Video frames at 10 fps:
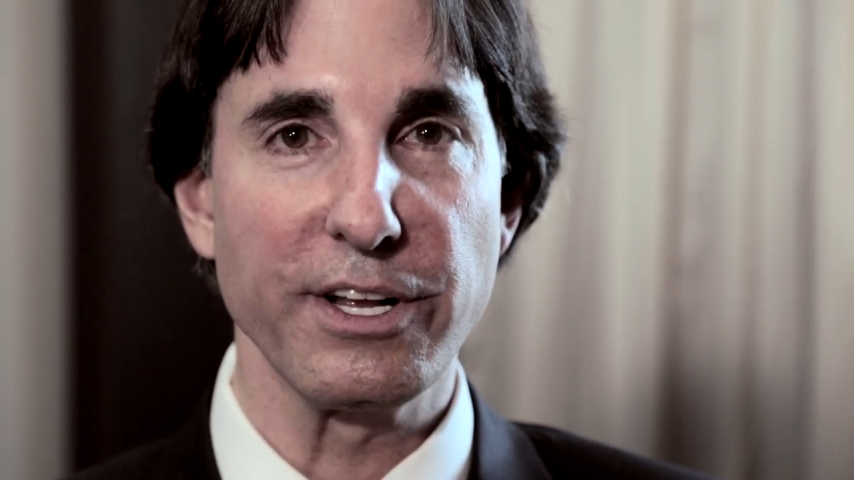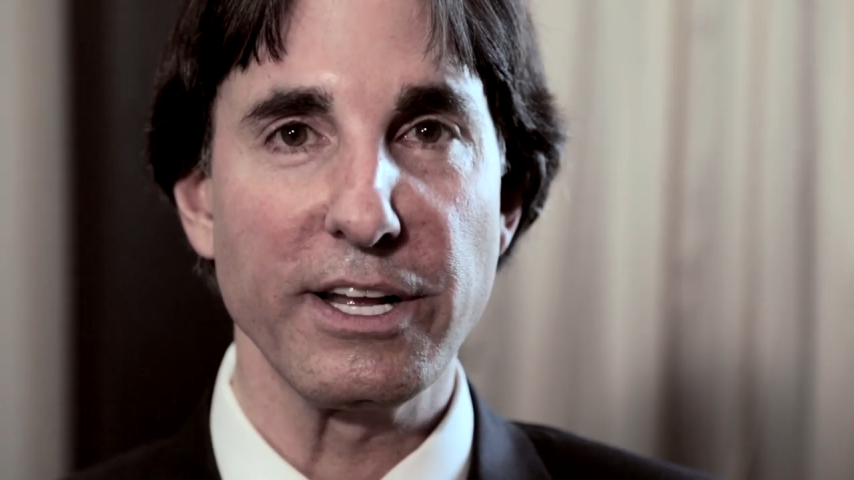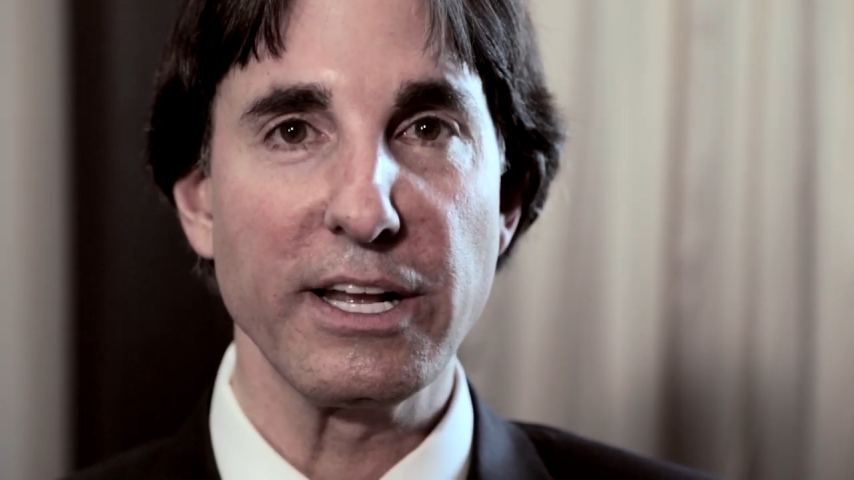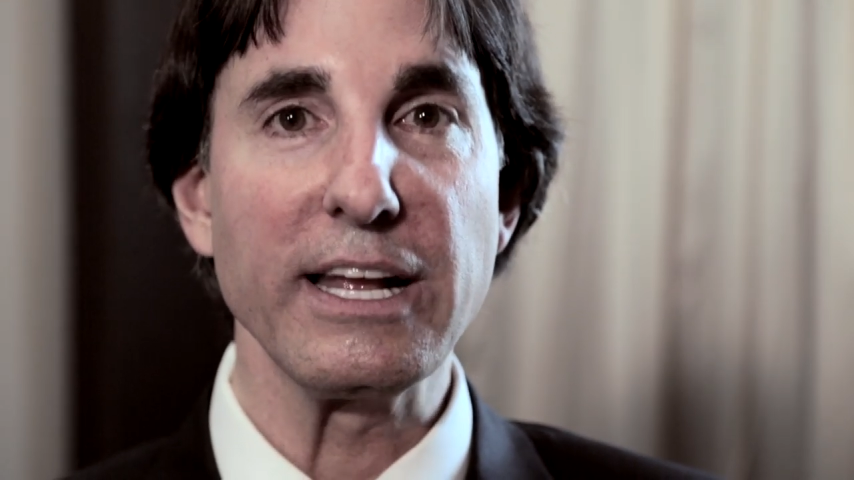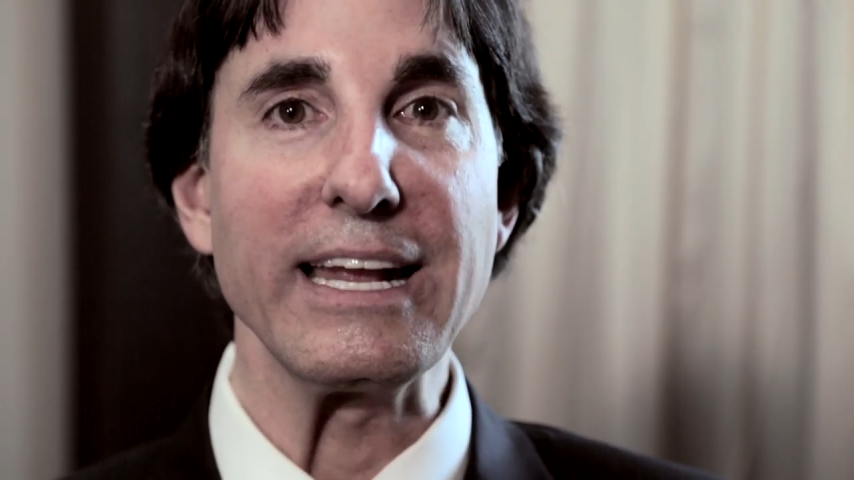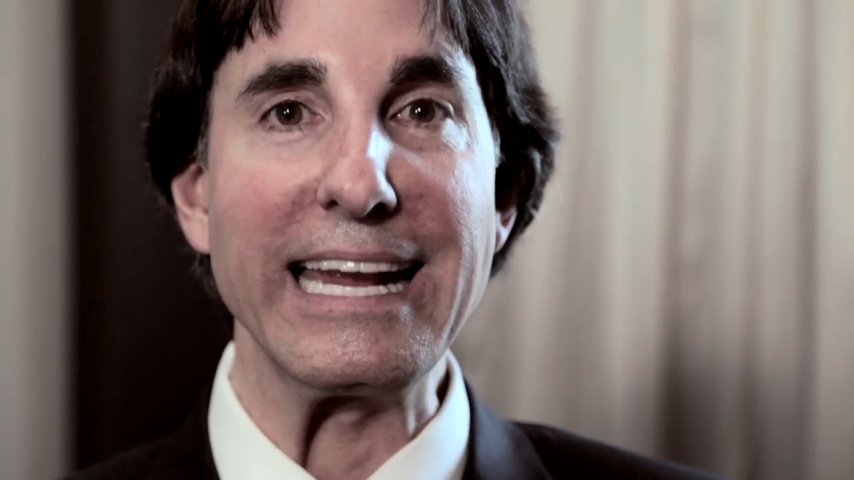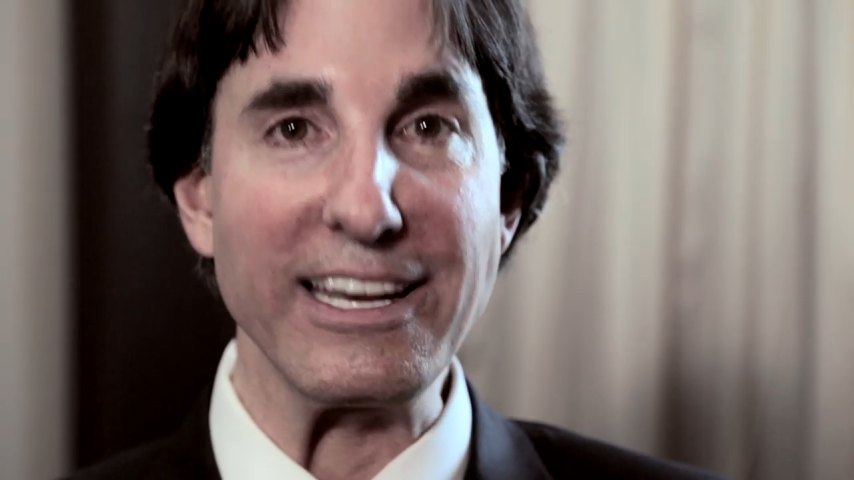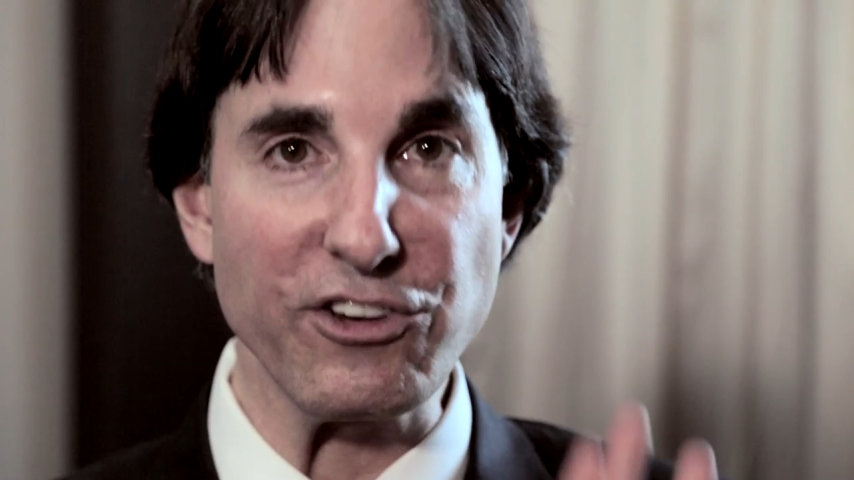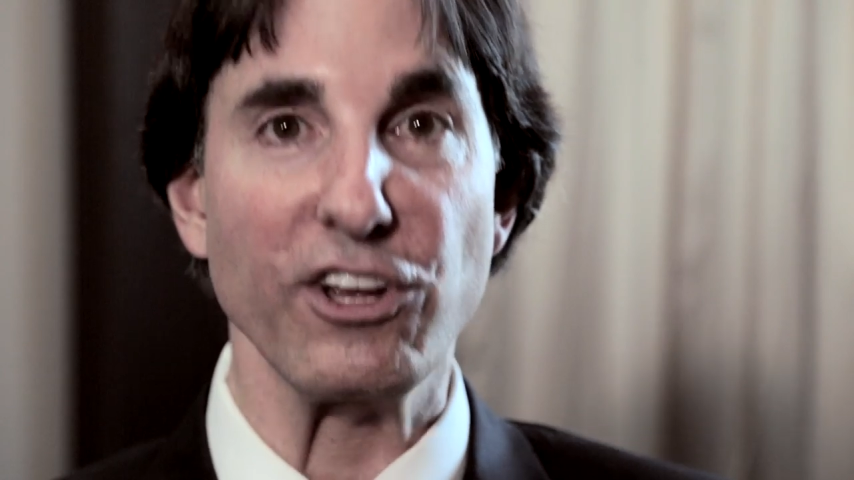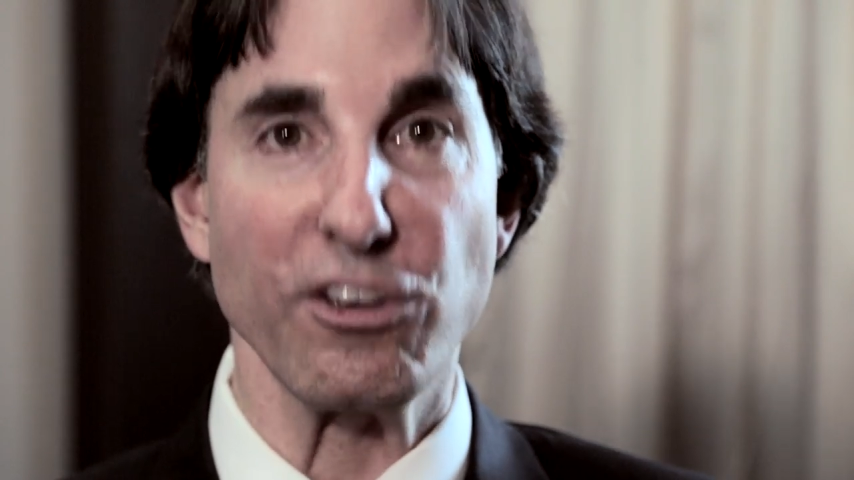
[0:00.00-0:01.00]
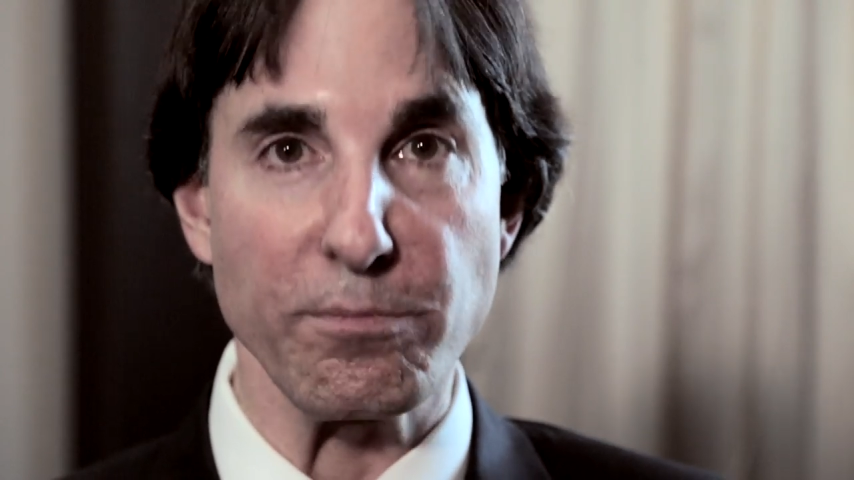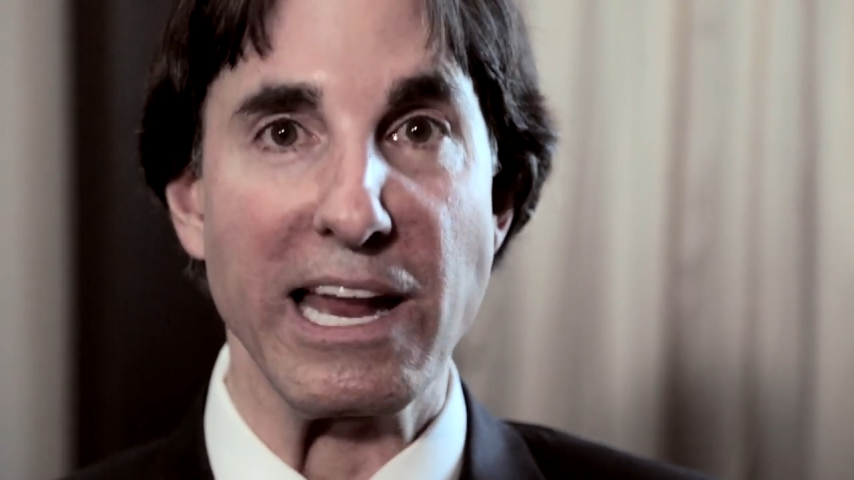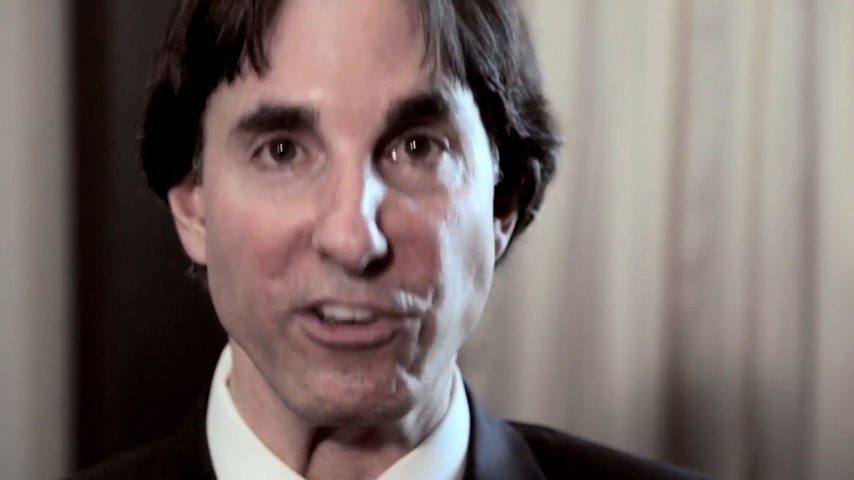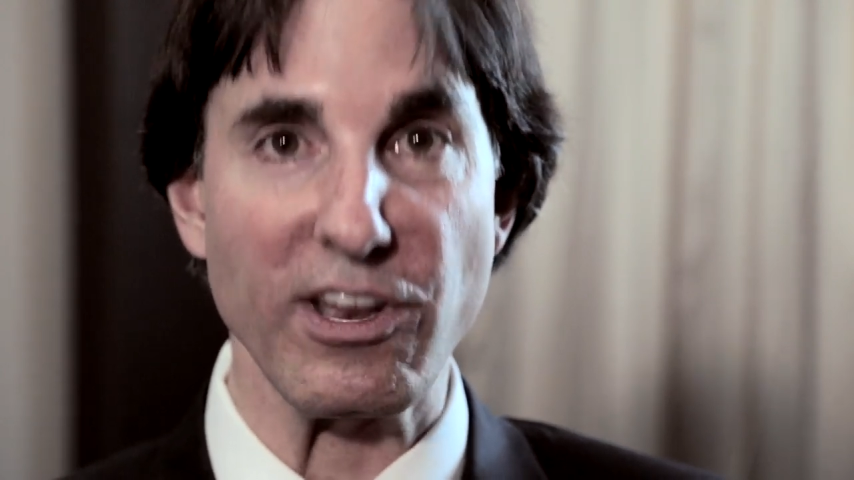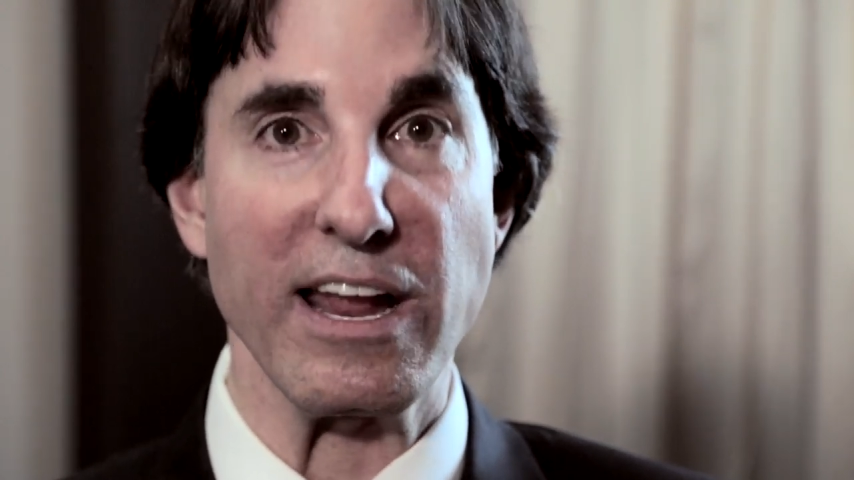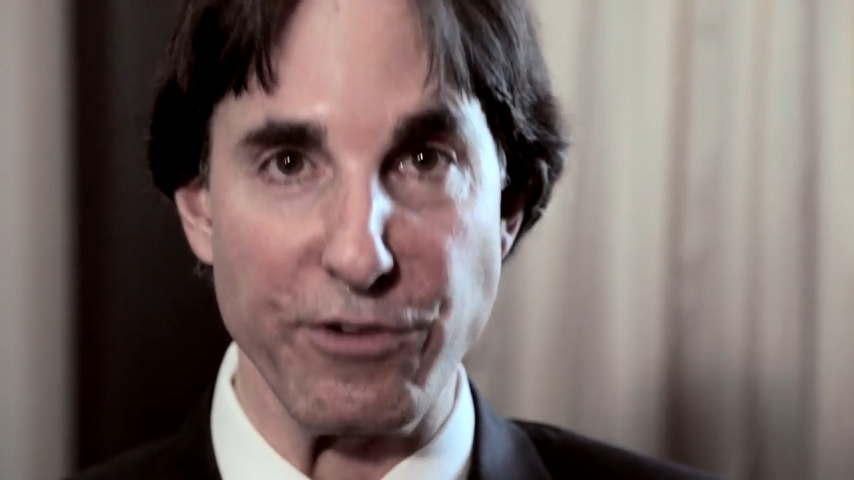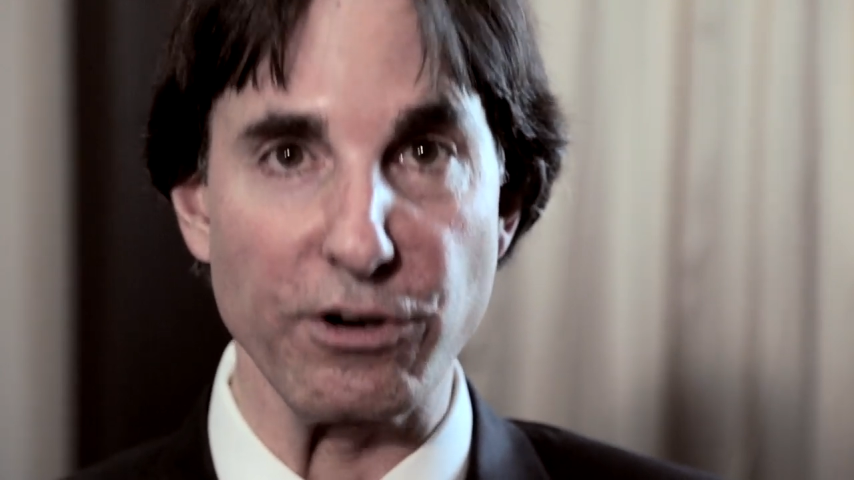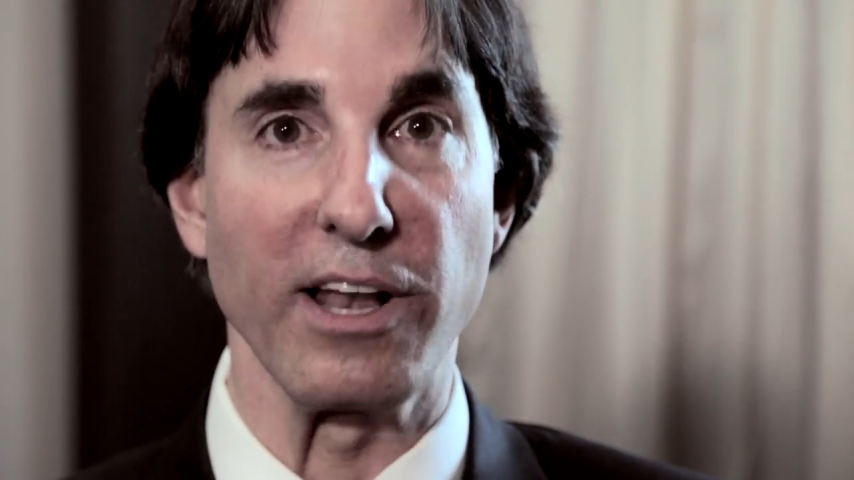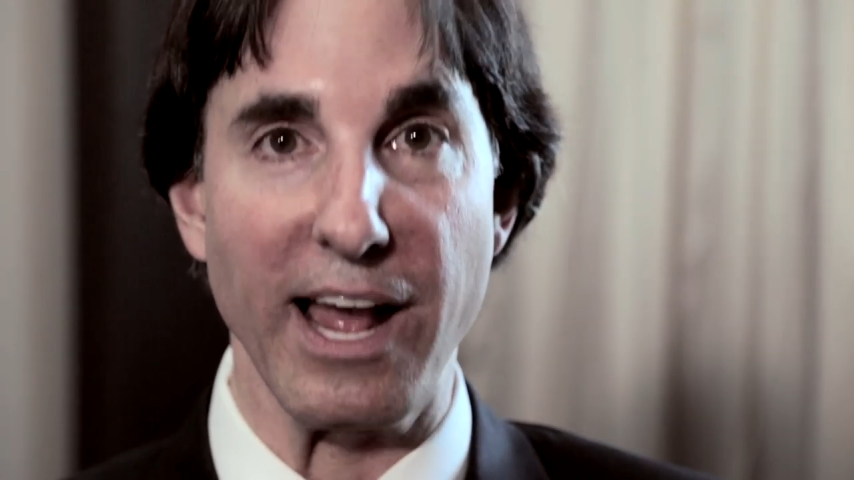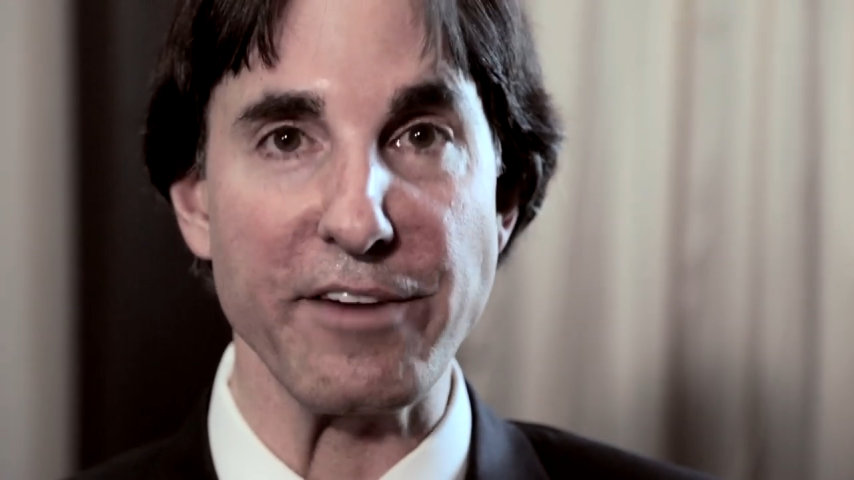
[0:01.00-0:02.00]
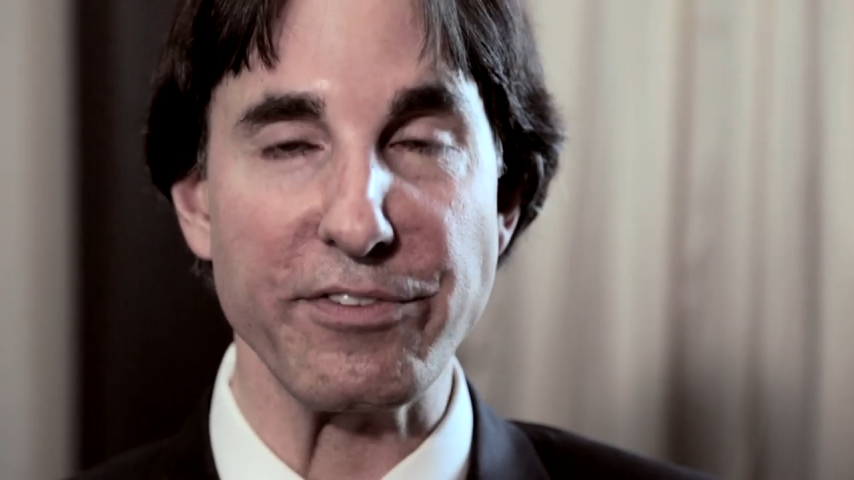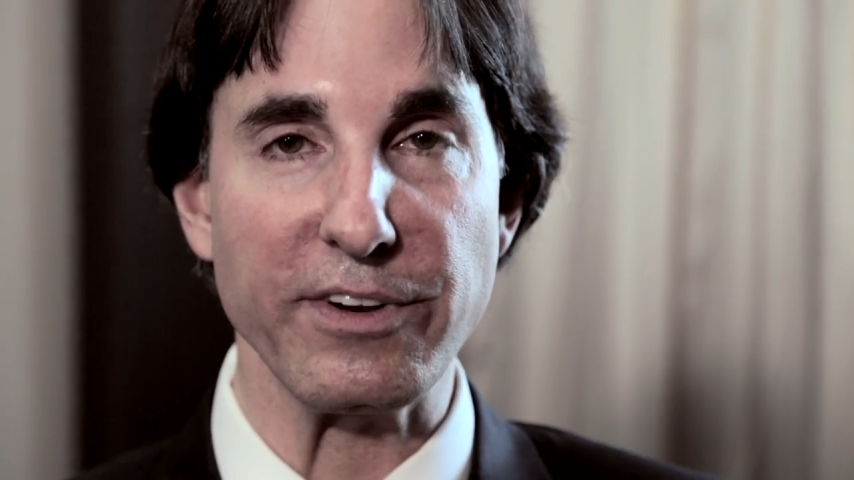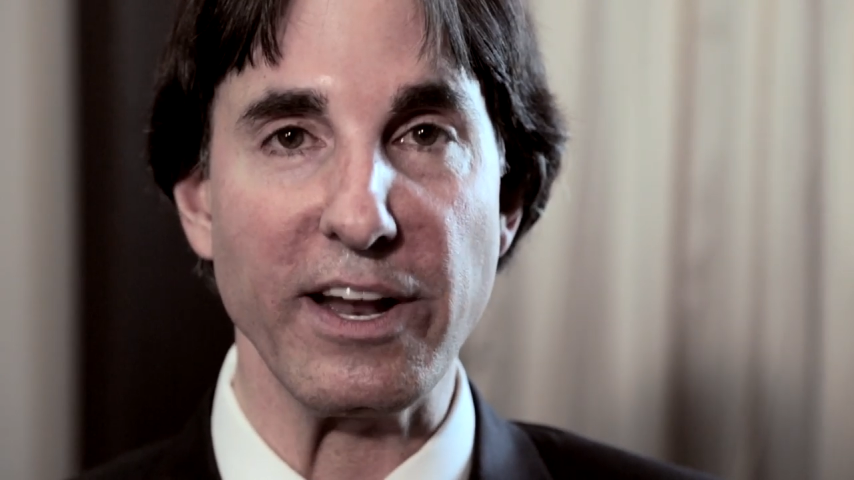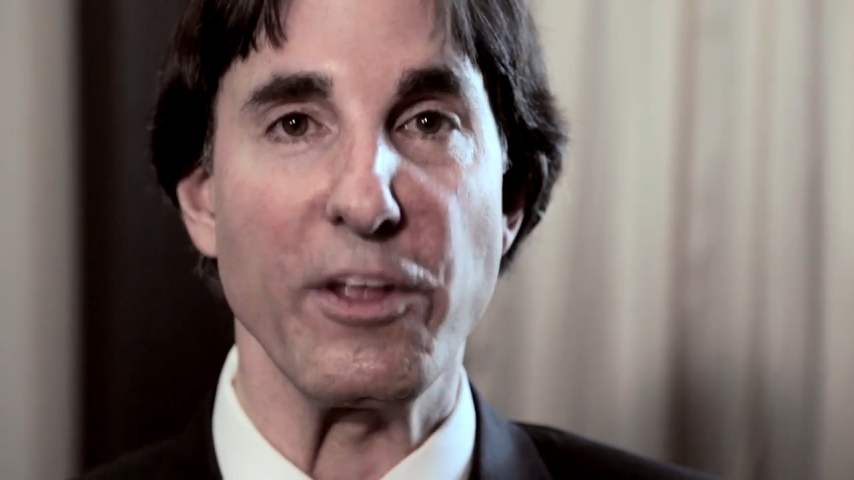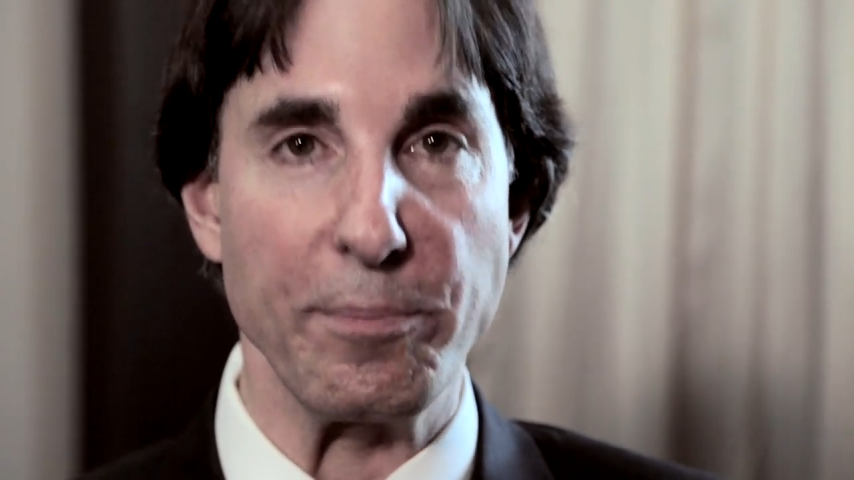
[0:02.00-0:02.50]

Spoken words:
It just may save your life and